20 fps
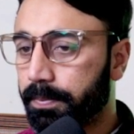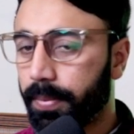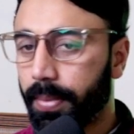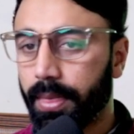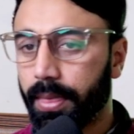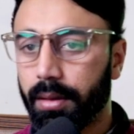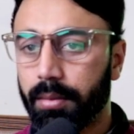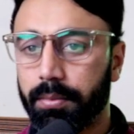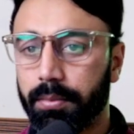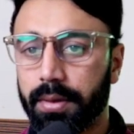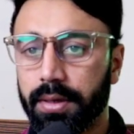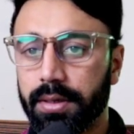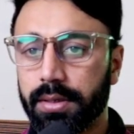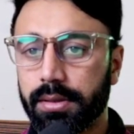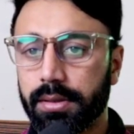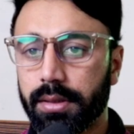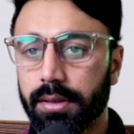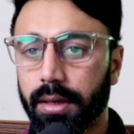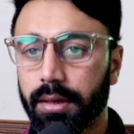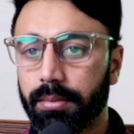pages
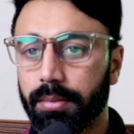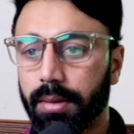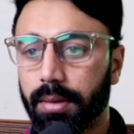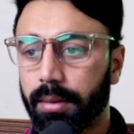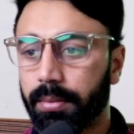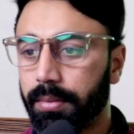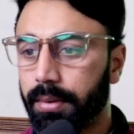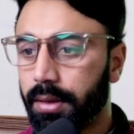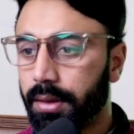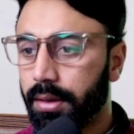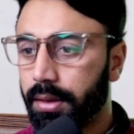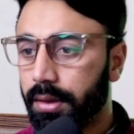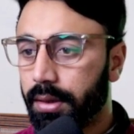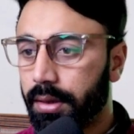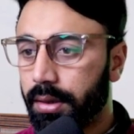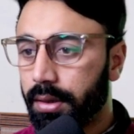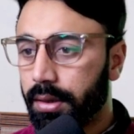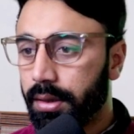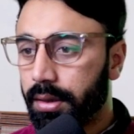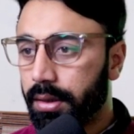sitemap,
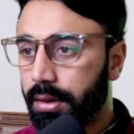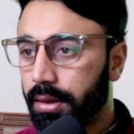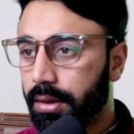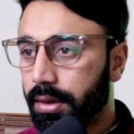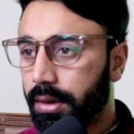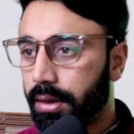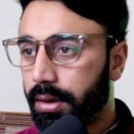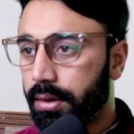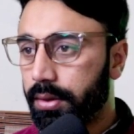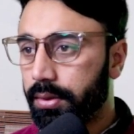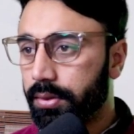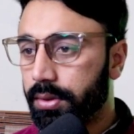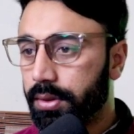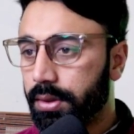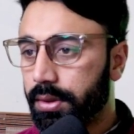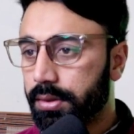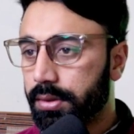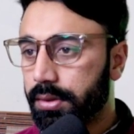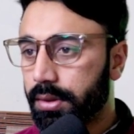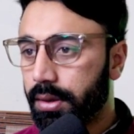and these
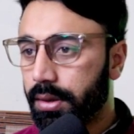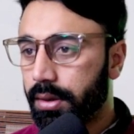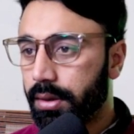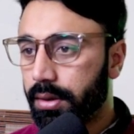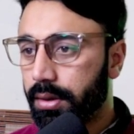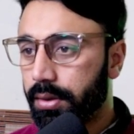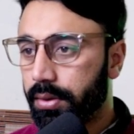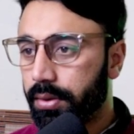are